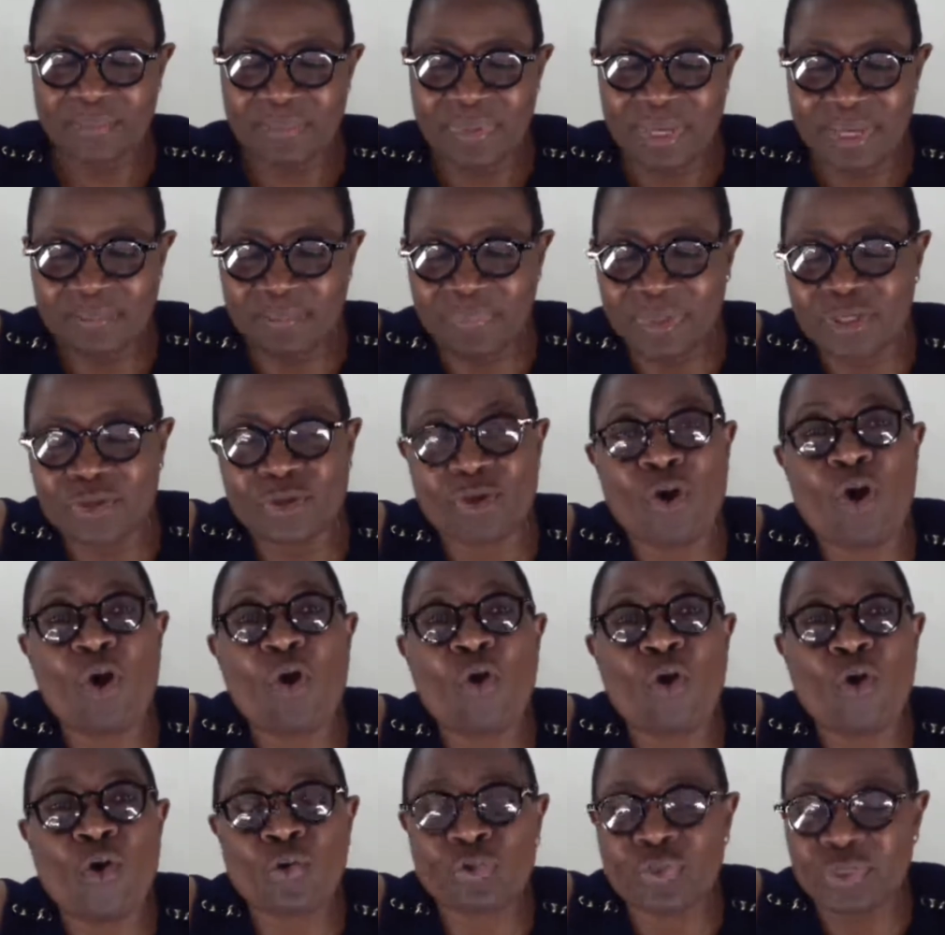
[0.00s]
maybe your
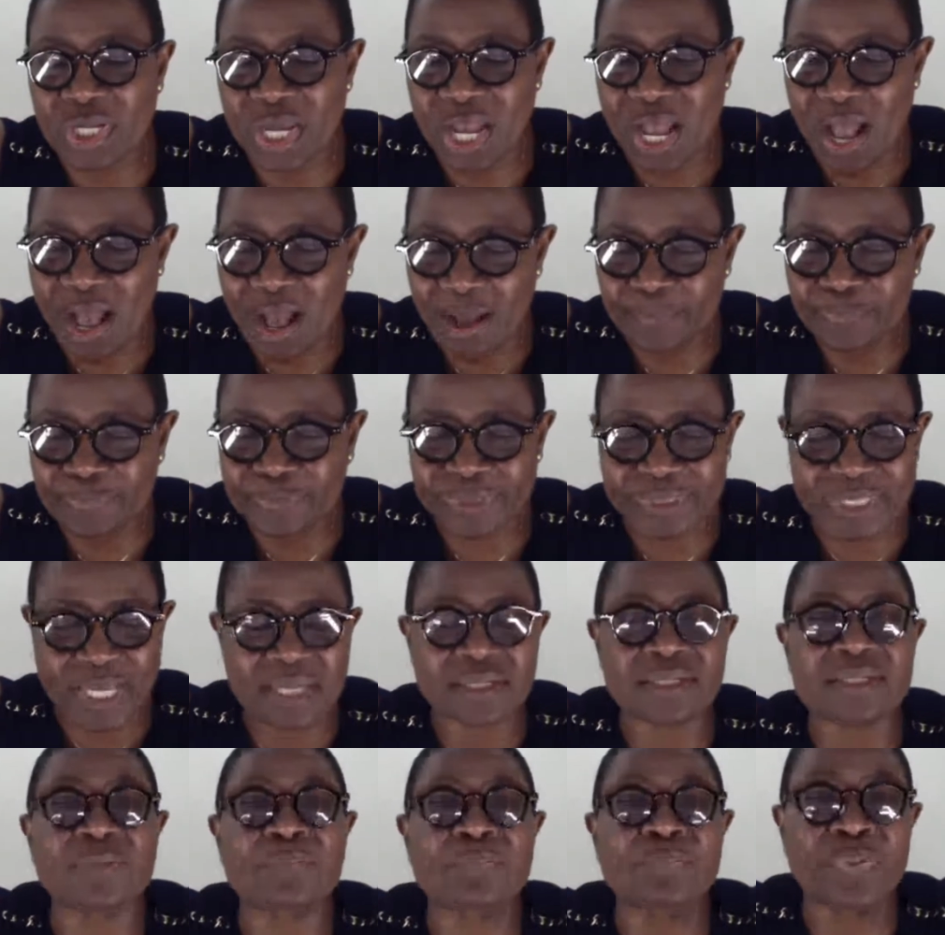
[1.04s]
own caps
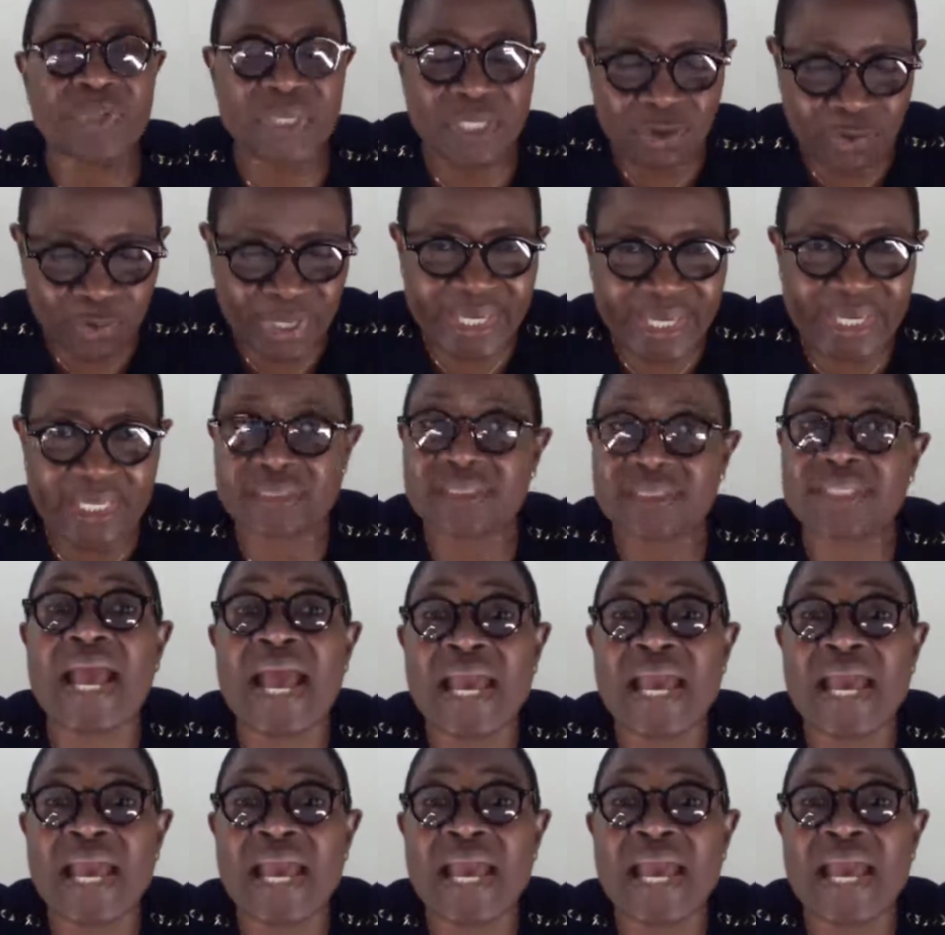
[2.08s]
and a pillowcase.